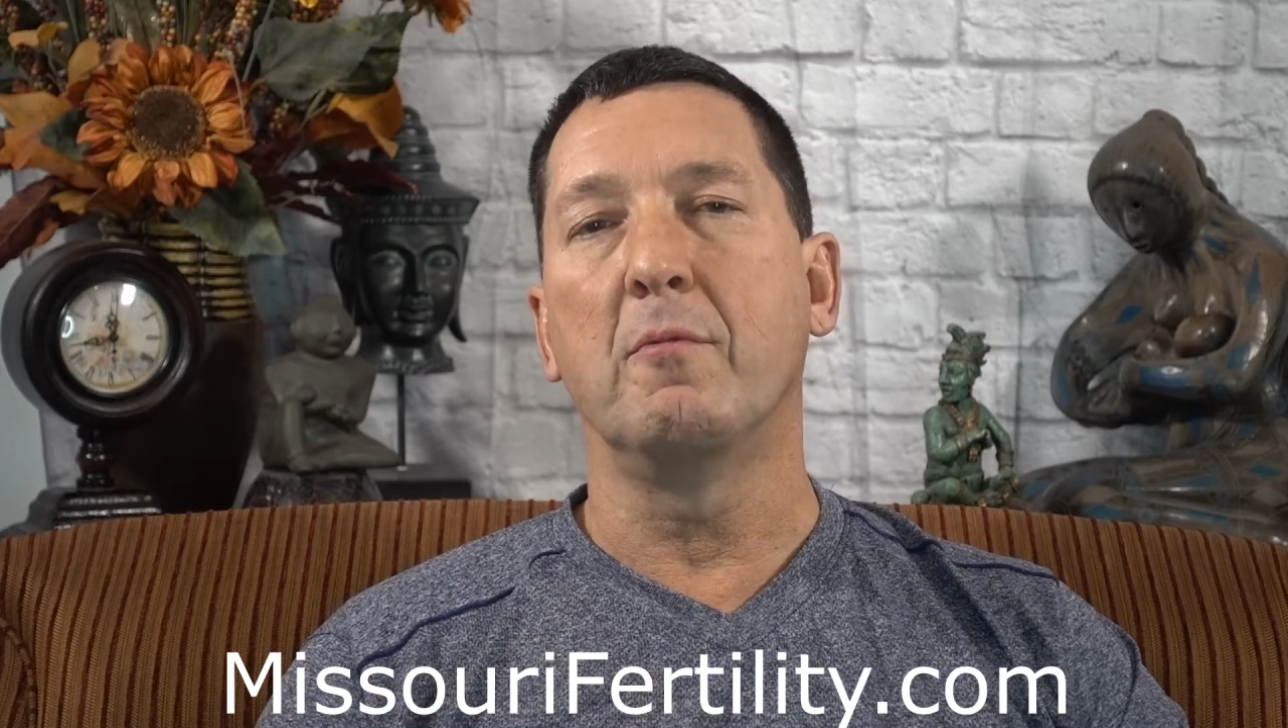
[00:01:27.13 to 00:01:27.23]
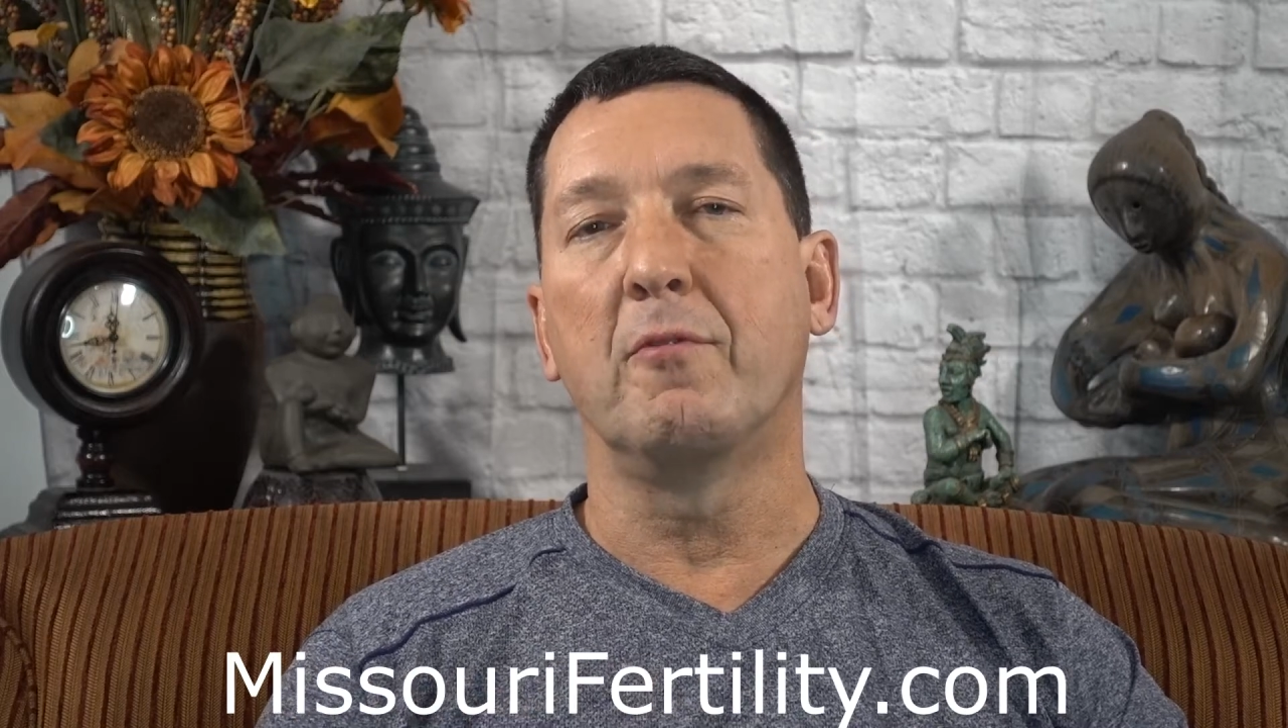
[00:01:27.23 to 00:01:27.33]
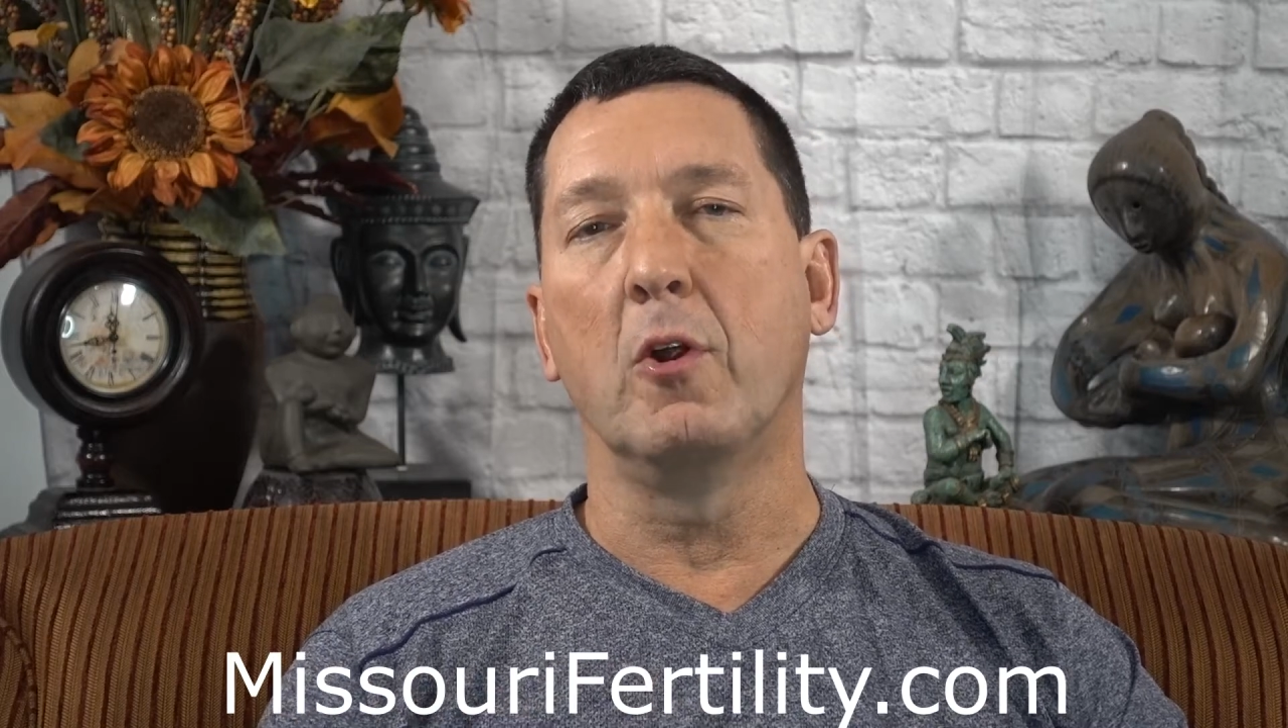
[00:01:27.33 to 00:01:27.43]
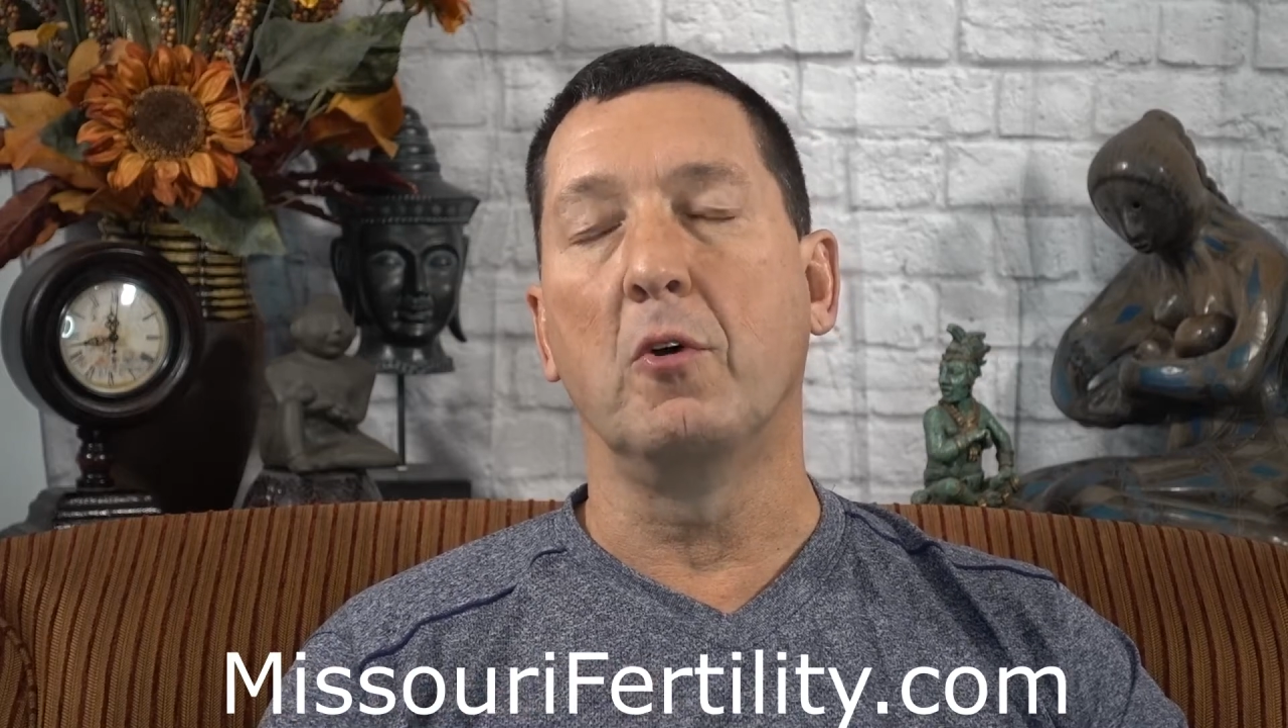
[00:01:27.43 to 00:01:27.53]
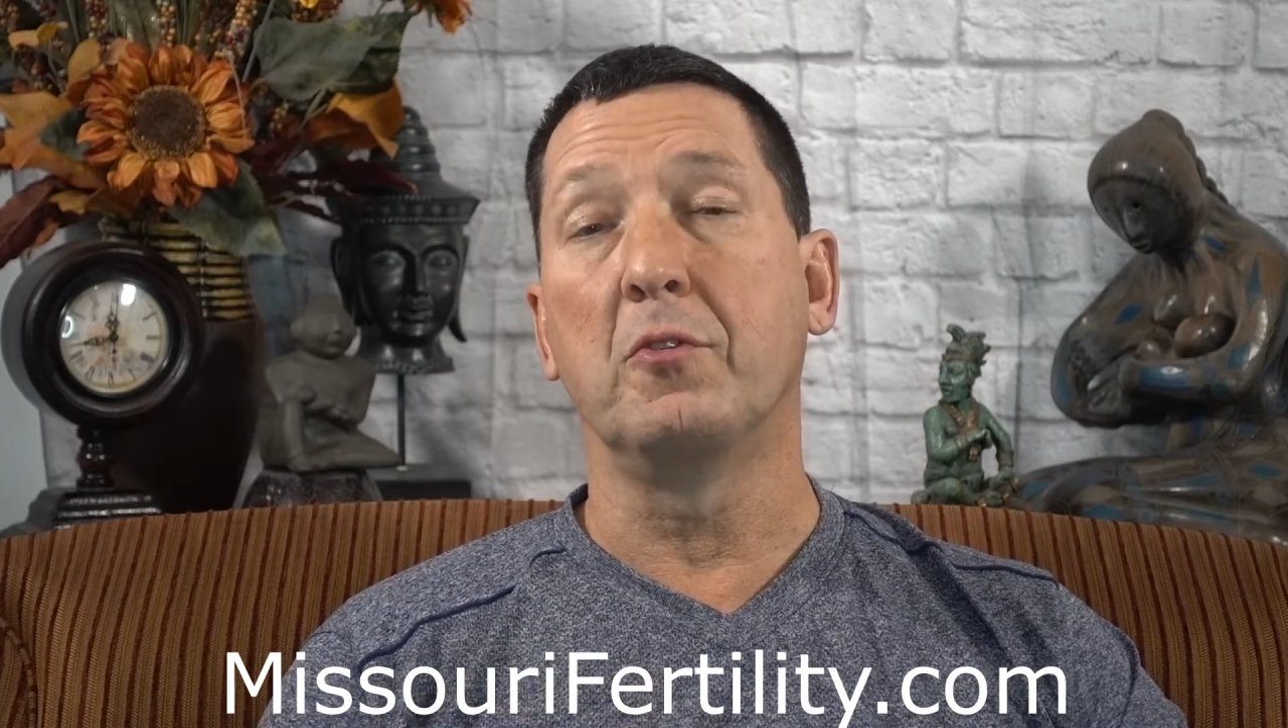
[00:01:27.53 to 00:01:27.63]

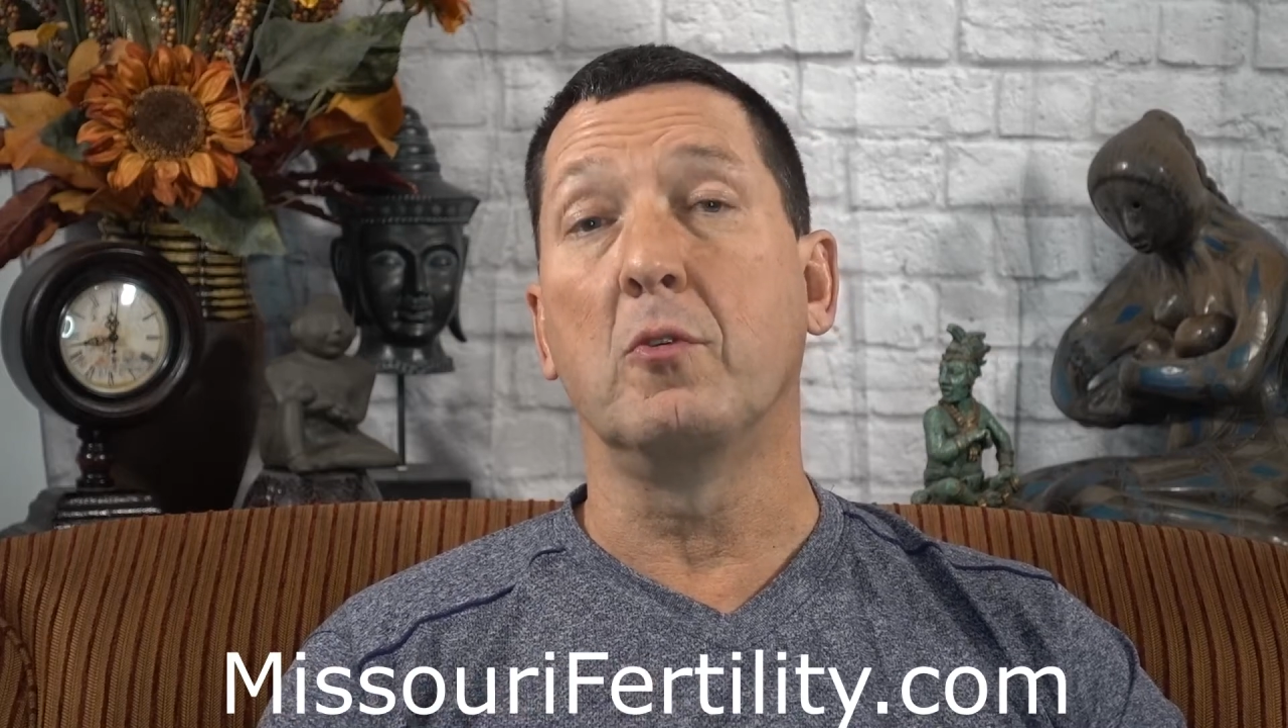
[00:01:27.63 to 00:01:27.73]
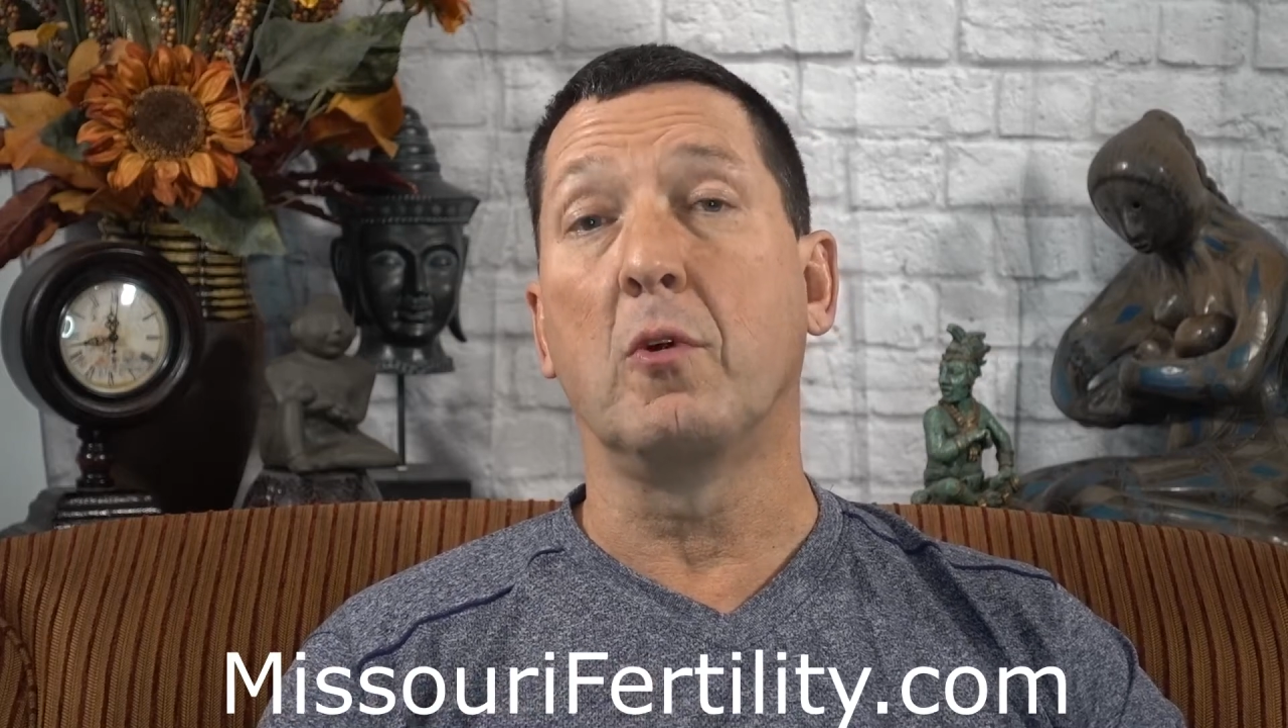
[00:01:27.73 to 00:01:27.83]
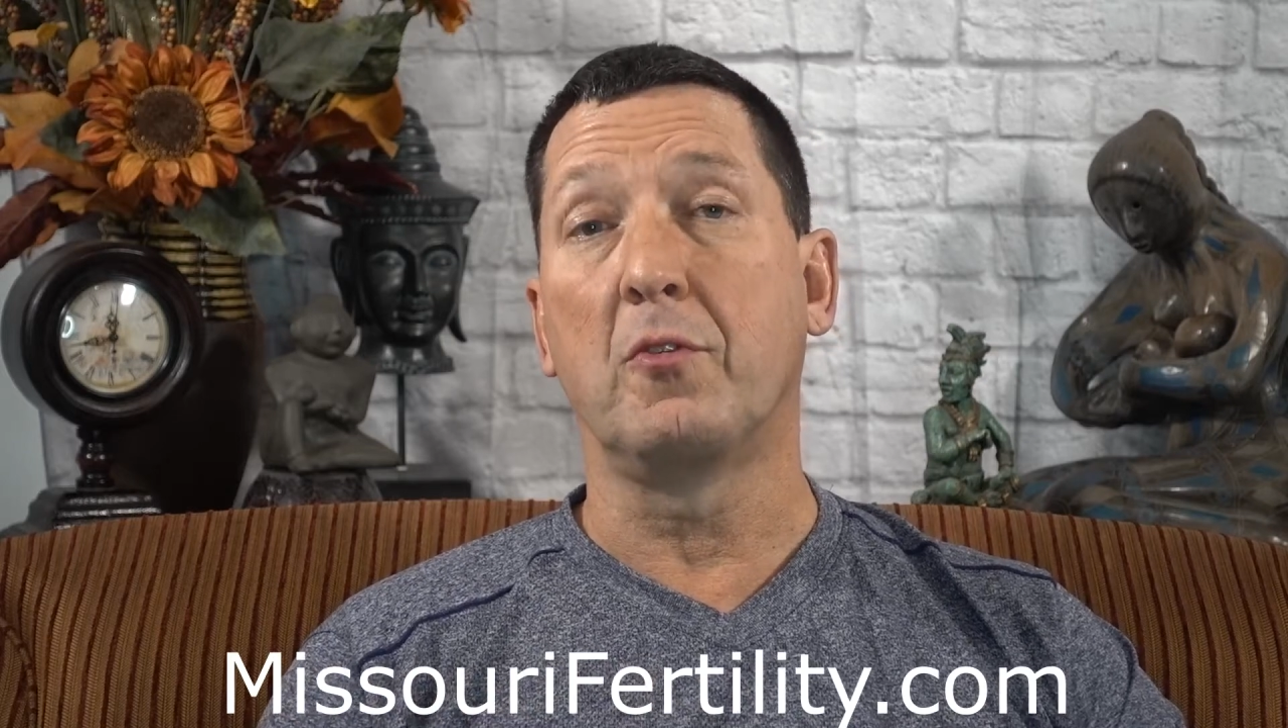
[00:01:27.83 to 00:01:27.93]
frozen or